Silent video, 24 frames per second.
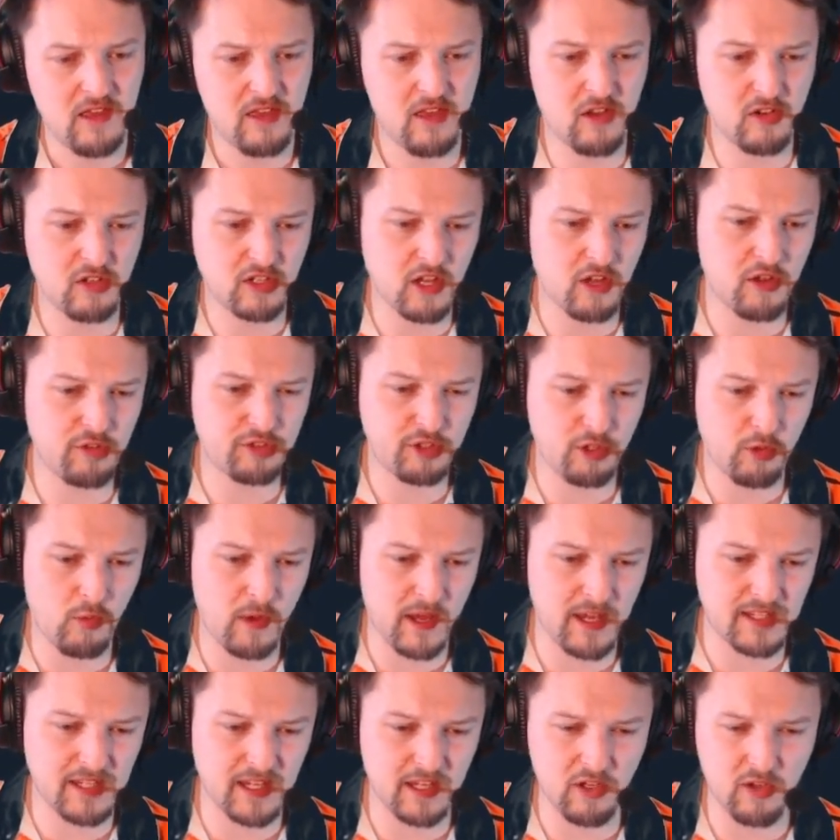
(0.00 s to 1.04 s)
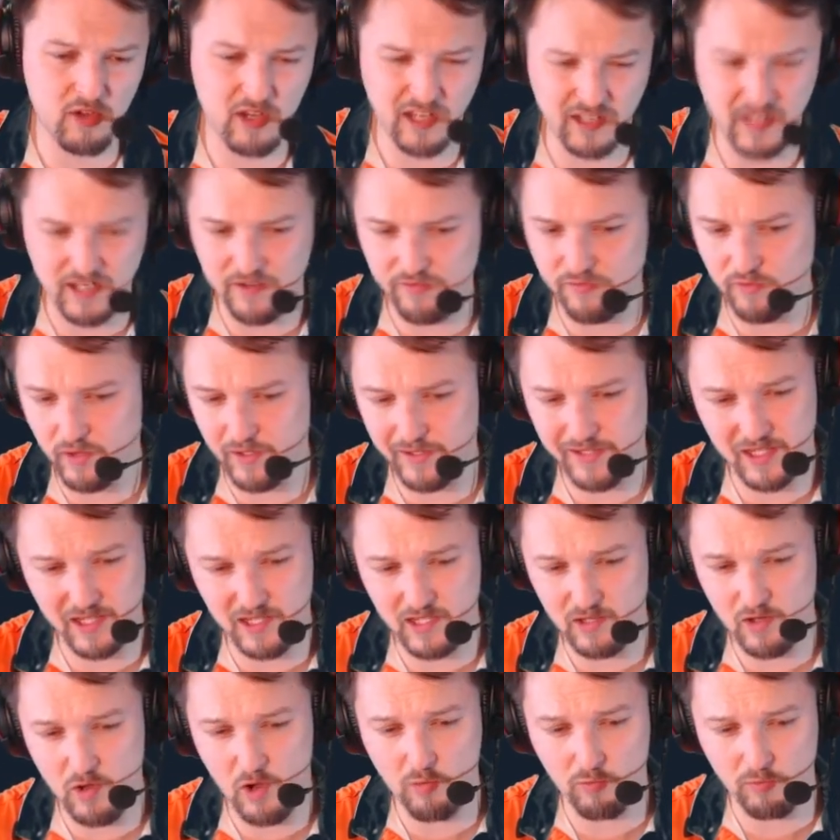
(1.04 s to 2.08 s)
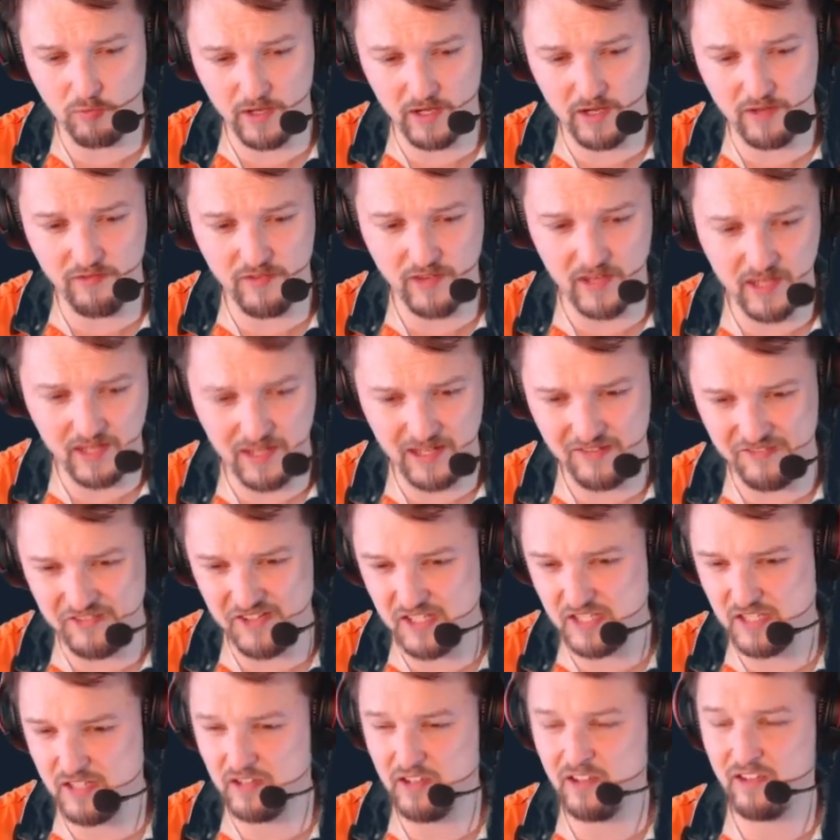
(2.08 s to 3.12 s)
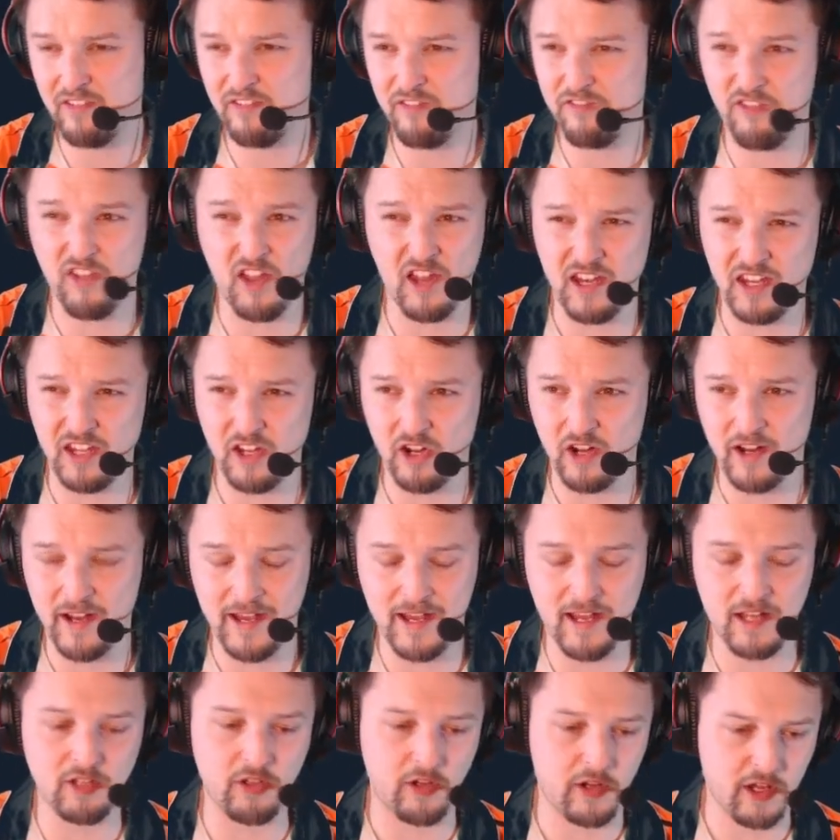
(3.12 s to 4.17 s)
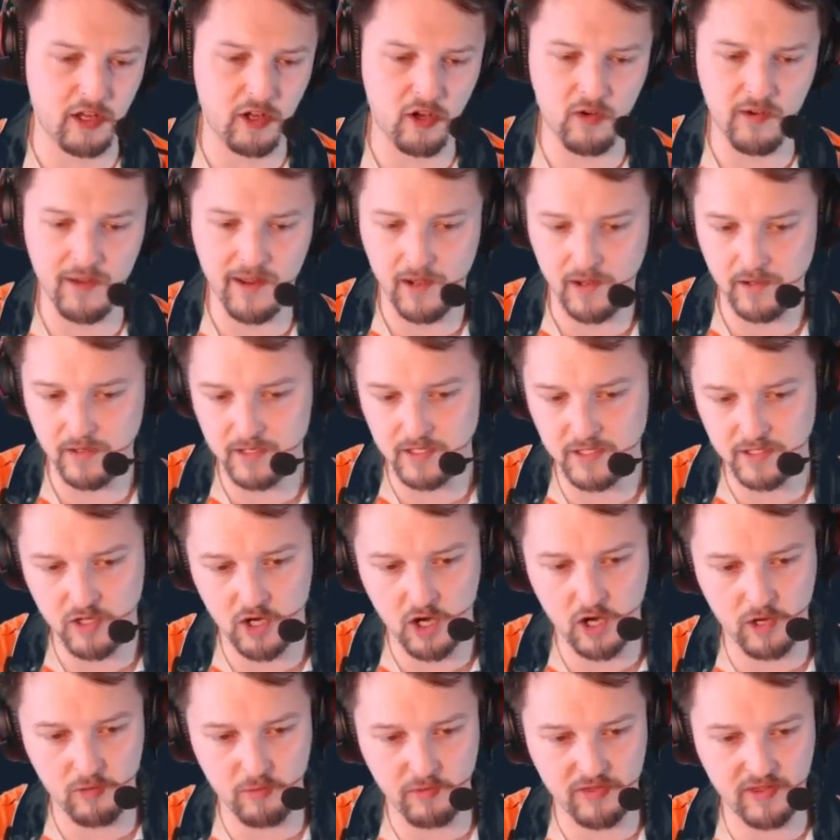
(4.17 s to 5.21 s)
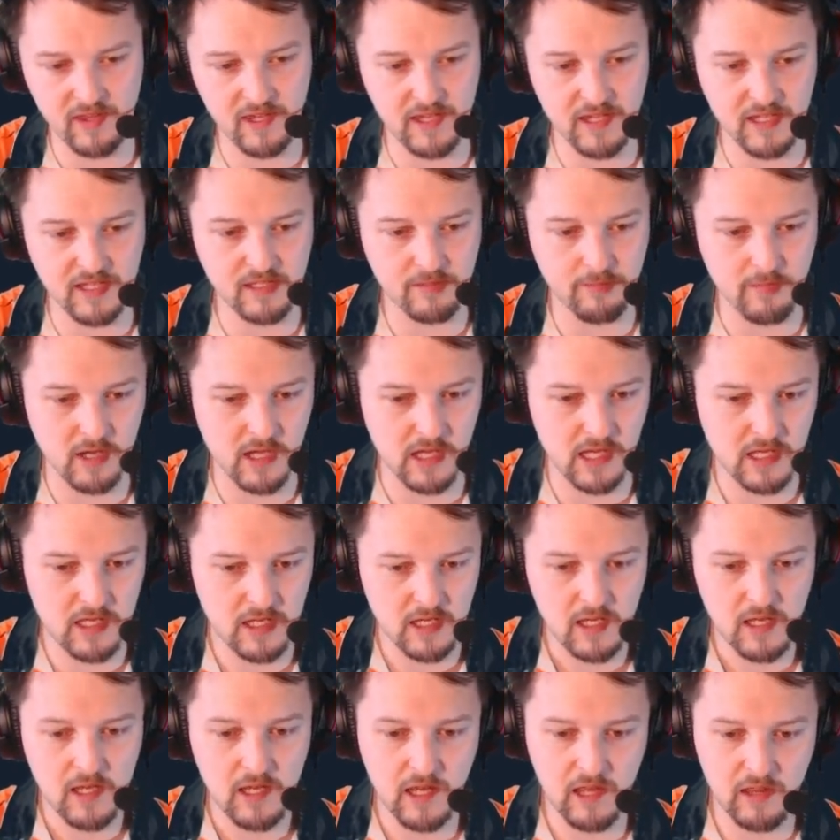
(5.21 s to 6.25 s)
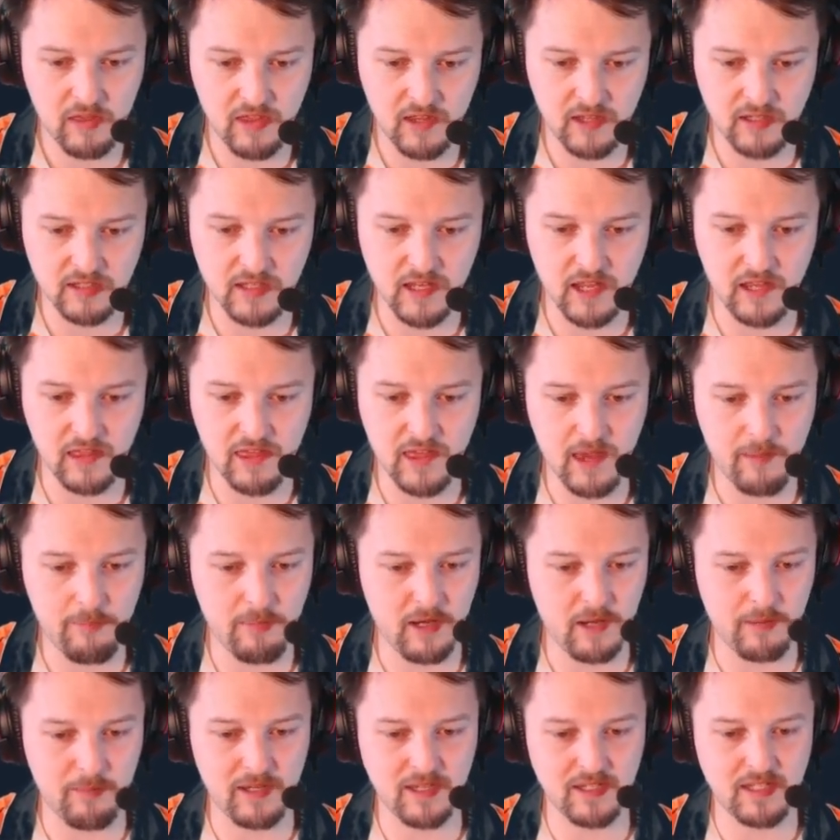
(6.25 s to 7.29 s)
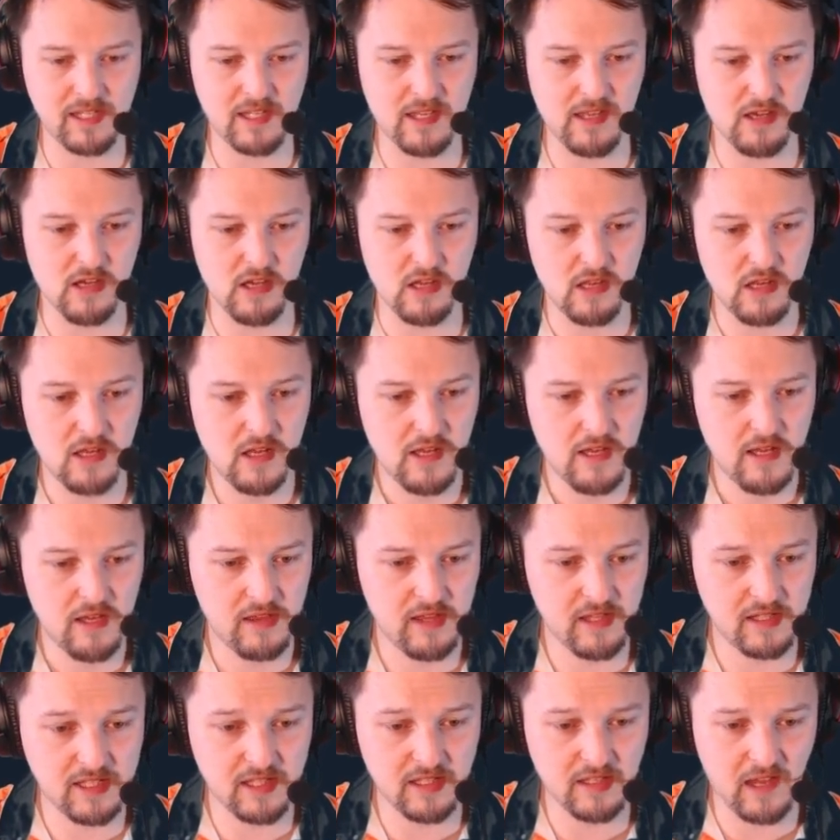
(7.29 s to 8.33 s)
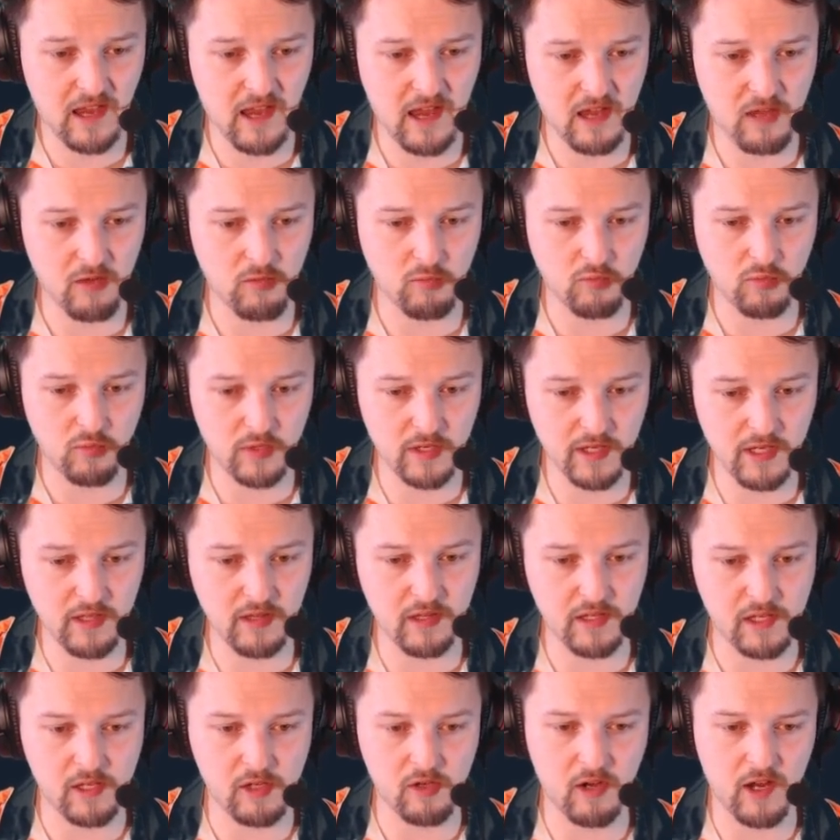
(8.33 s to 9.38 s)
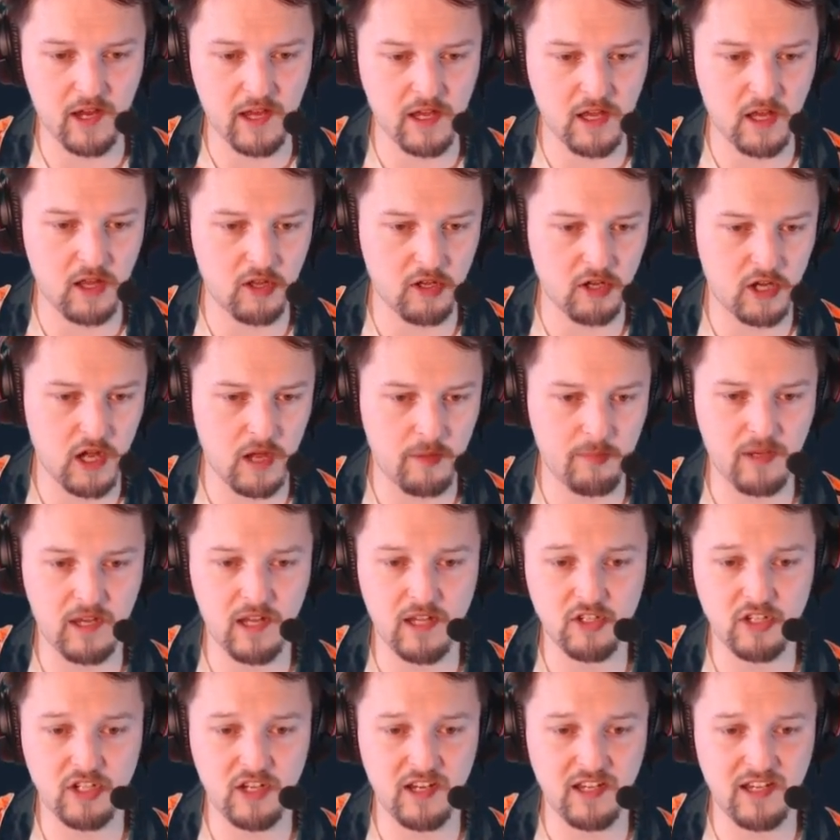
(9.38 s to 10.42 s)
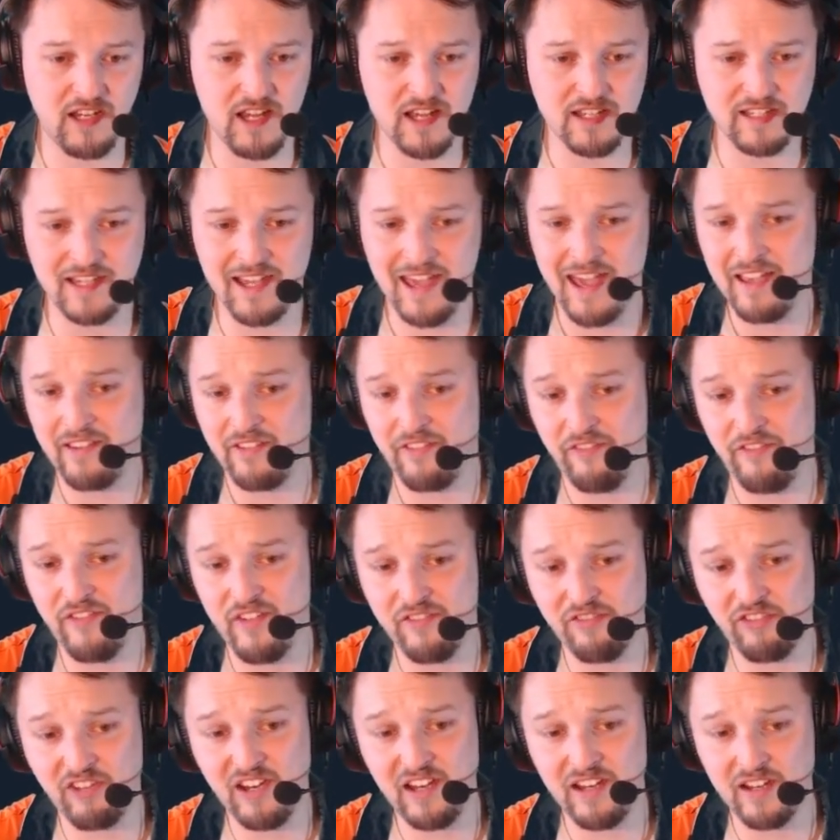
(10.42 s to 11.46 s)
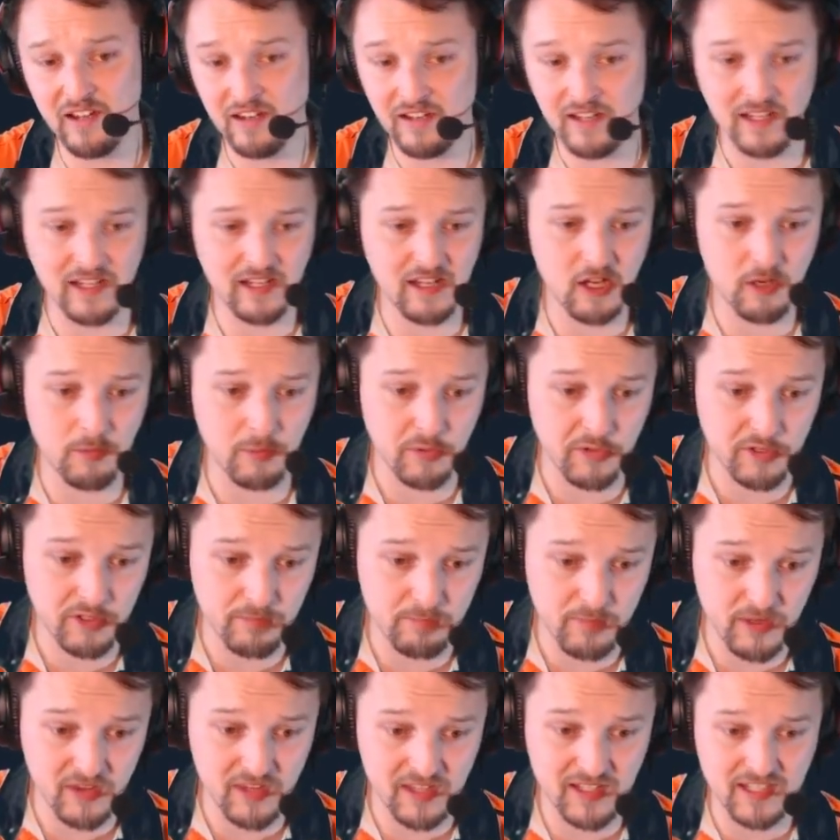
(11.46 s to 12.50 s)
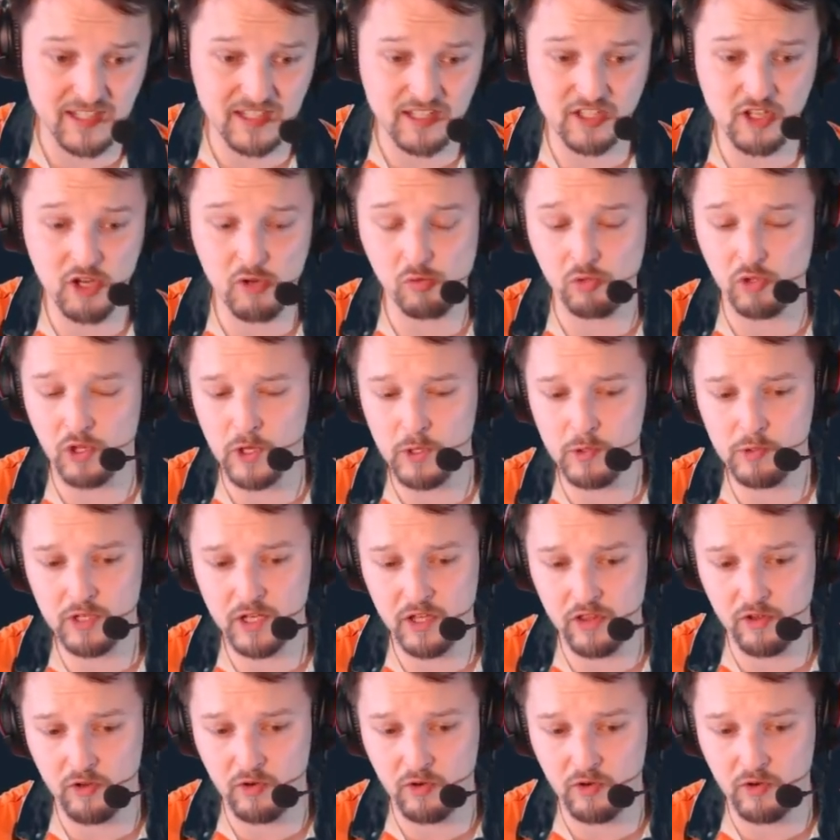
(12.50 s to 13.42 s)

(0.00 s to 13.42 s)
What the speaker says: There's also ways that you can definitely get rid of it. If it's flooding your hand, you can go ahead and discard it with the Yzma and things like that. But I mean, still, this is a really great color combination. And yes, it has 15 uninkables, but this is so low to the